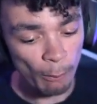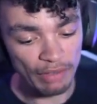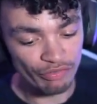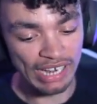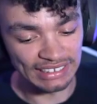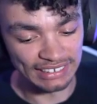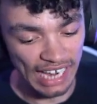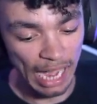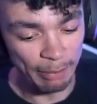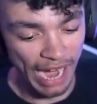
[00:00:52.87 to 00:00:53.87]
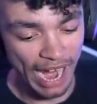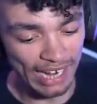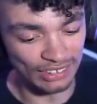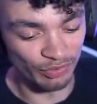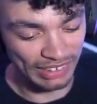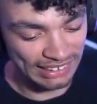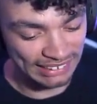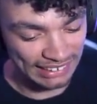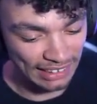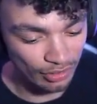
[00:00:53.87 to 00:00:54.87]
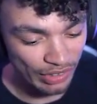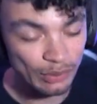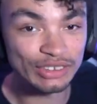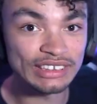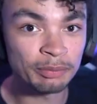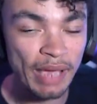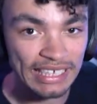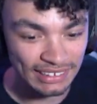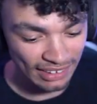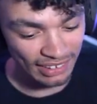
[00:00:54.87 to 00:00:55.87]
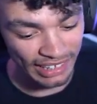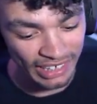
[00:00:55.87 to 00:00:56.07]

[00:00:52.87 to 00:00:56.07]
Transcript: my friends, it's time, yes, for the C63, which is basically